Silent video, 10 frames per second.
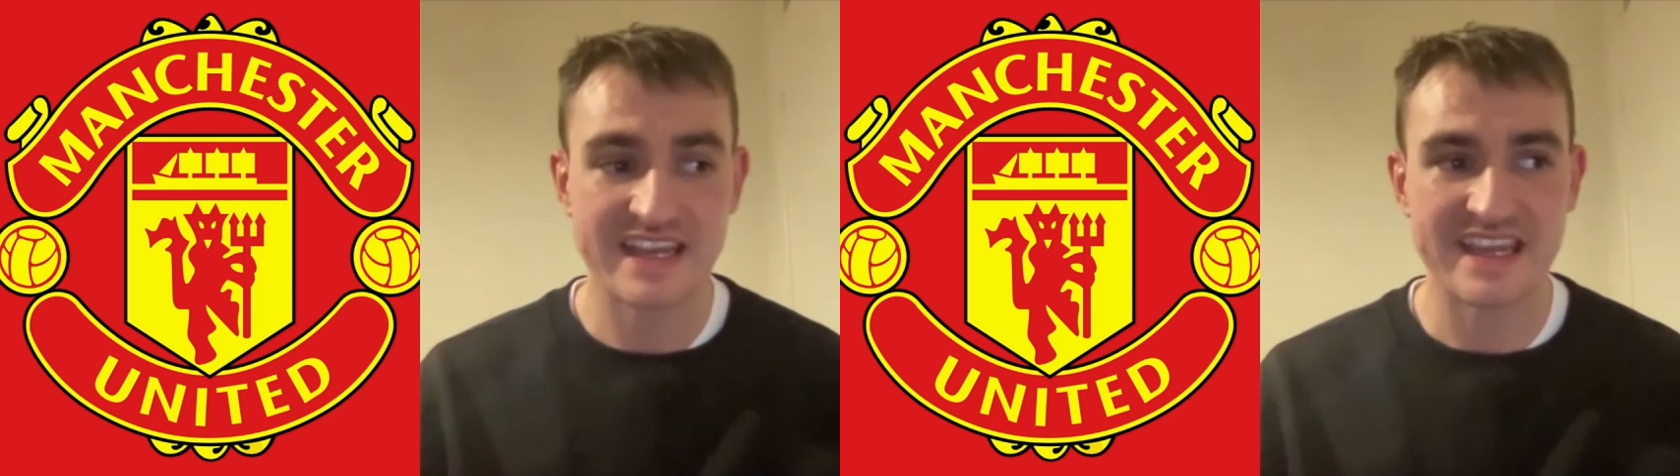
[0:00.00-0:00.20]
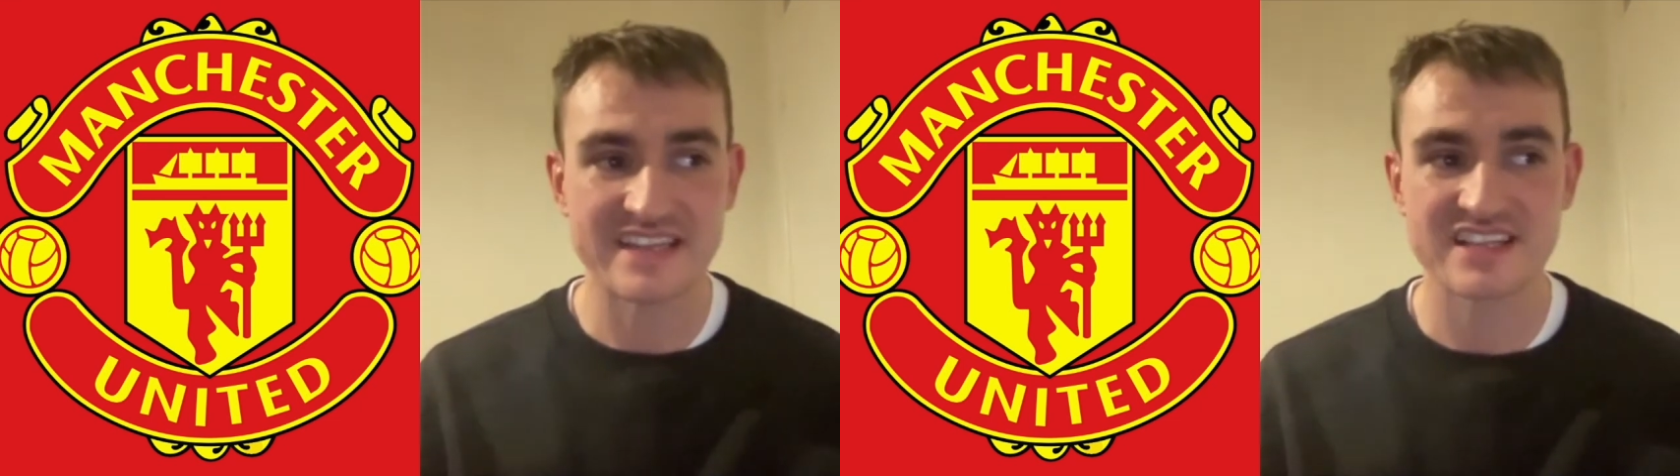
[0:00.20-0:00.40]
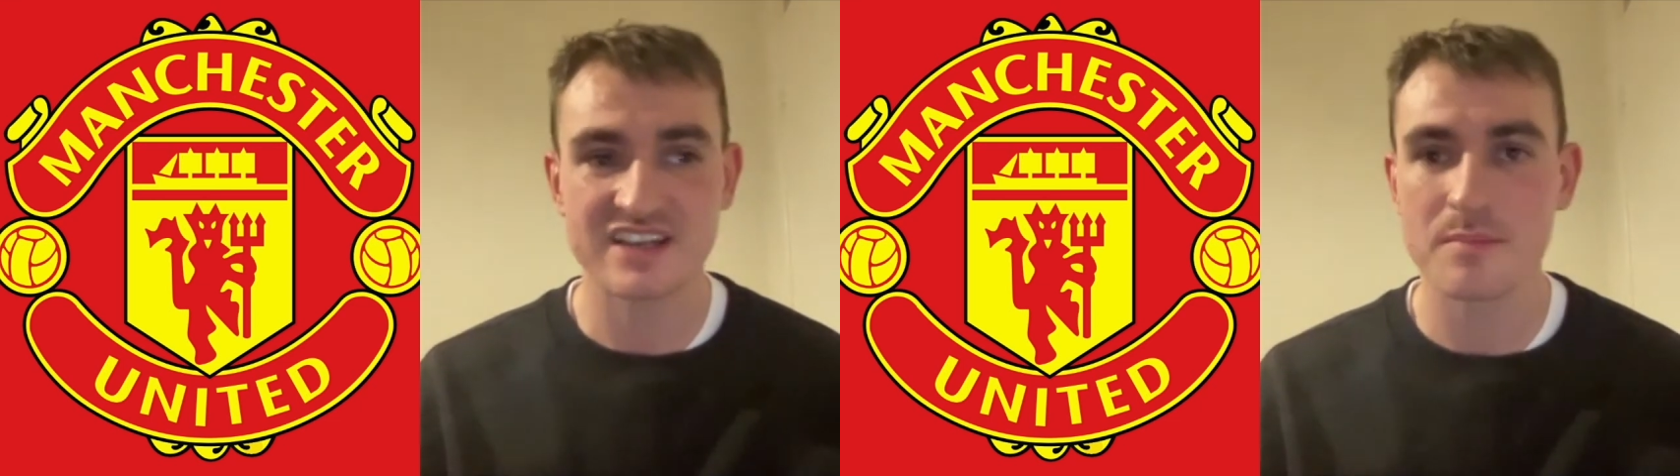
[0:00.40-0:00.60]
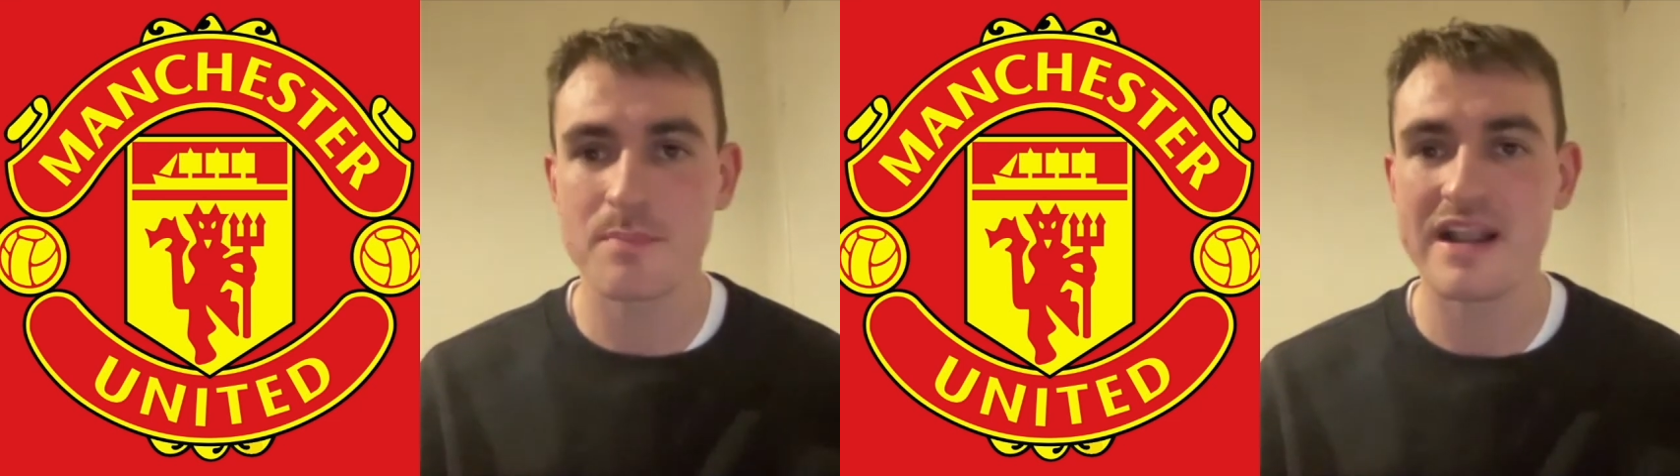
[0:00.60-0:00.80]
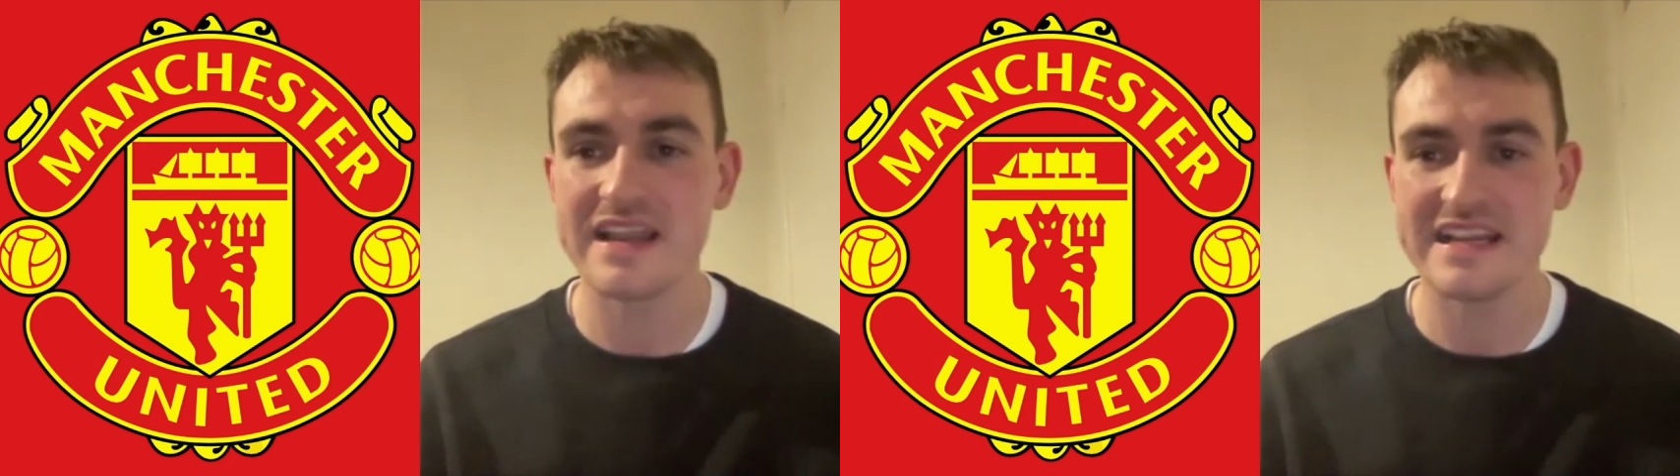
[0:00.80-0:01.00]
It's a
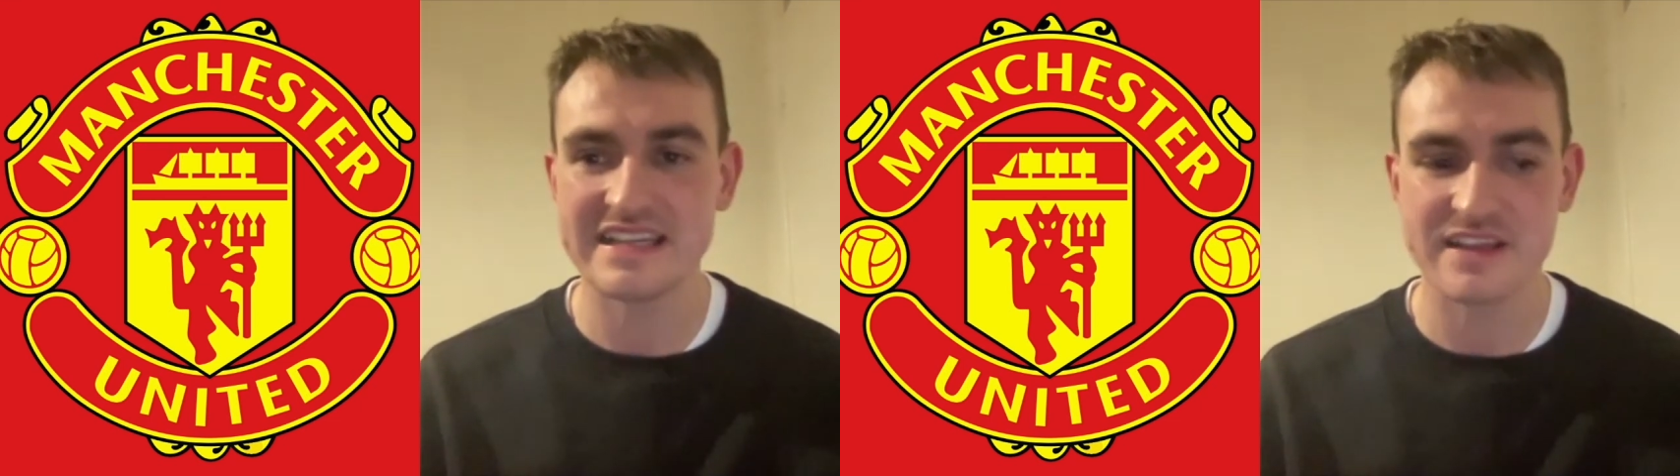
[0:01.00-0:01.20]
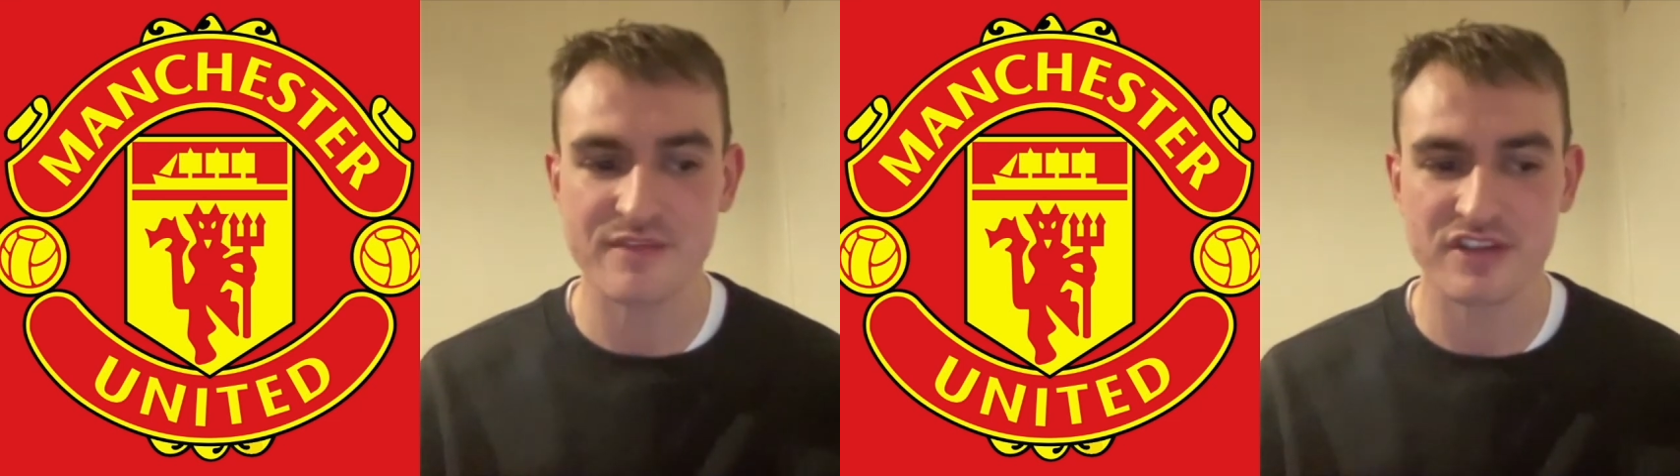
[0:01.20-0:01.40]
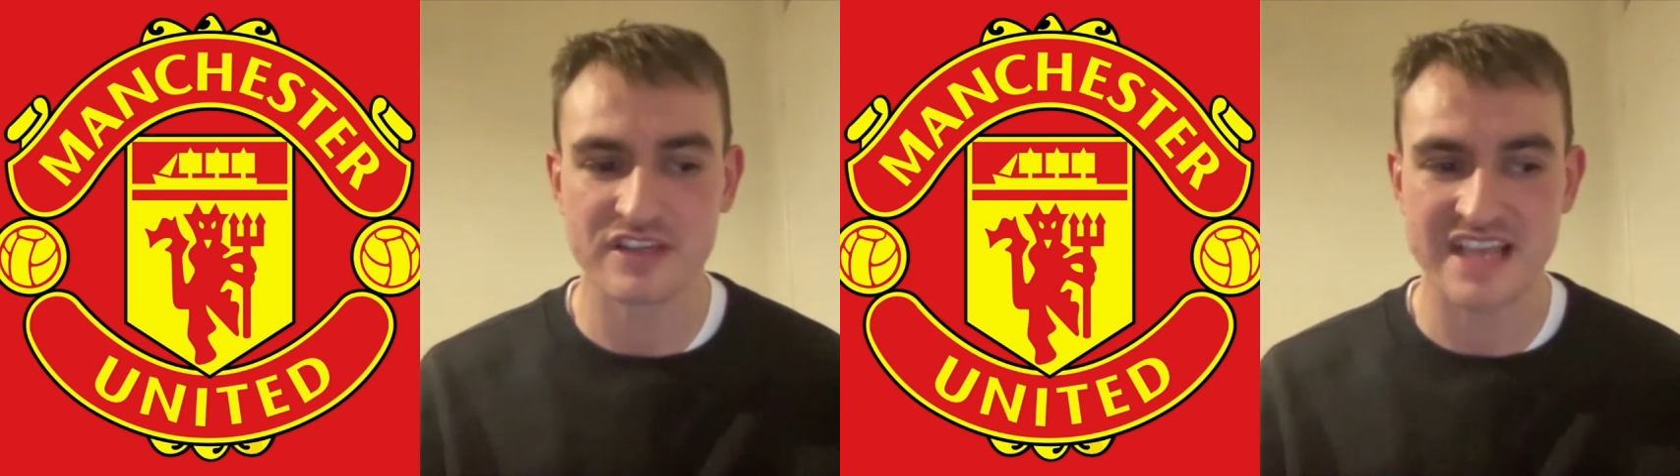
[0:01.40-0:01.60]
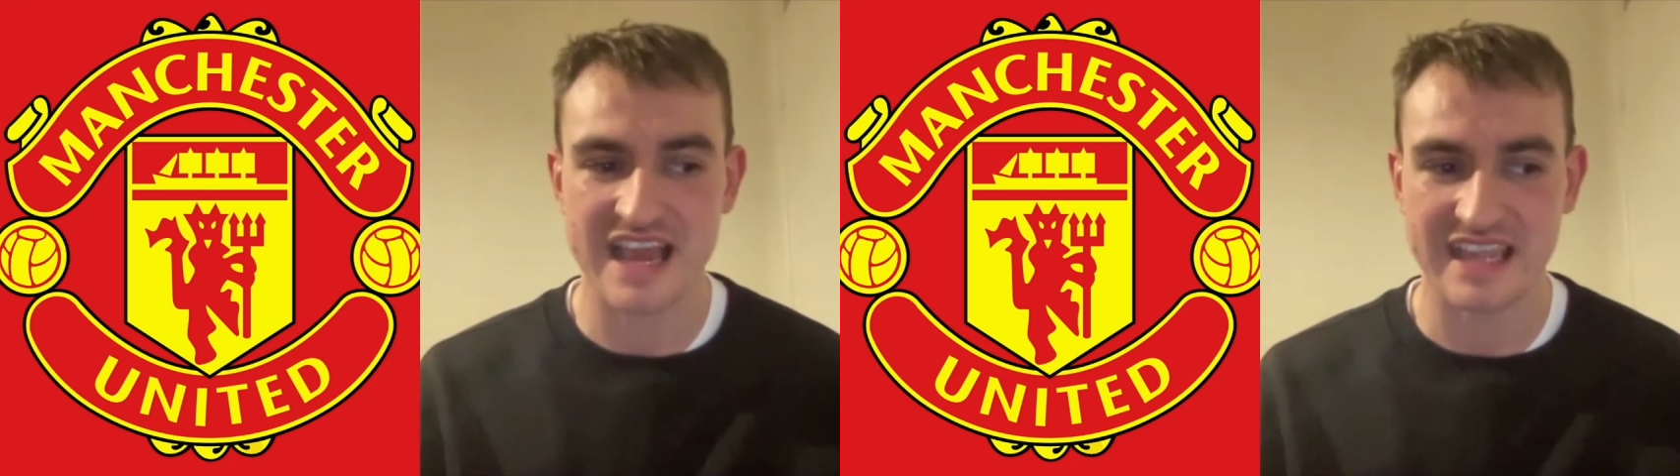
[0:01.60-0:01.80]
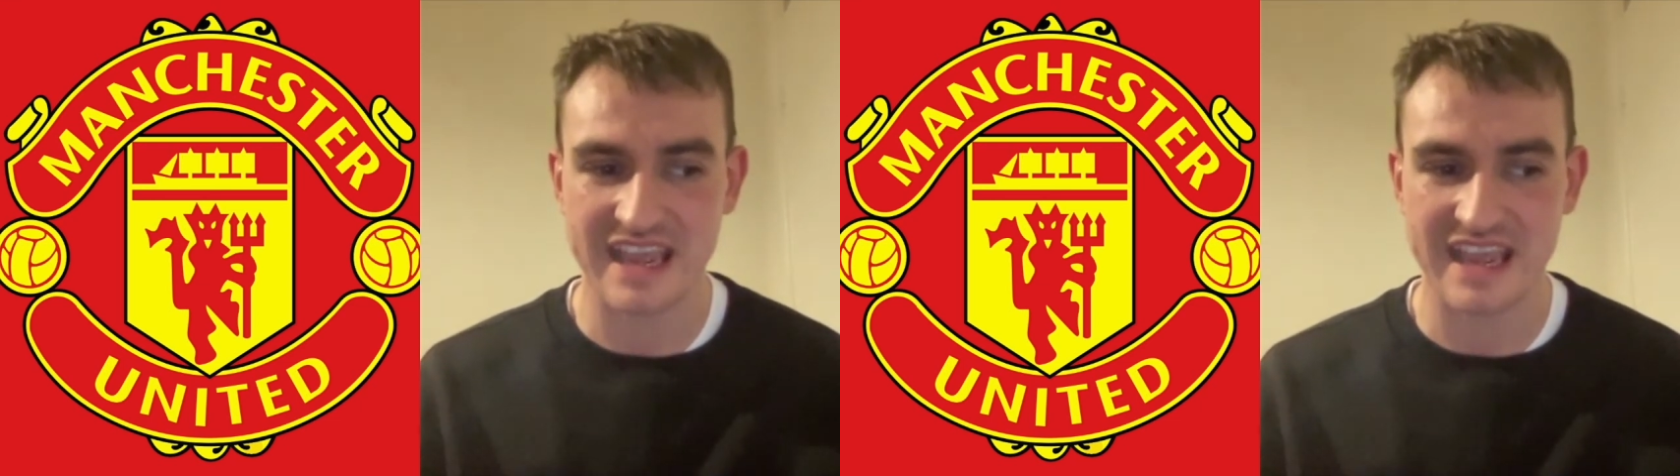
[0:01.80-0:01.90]
completely different attack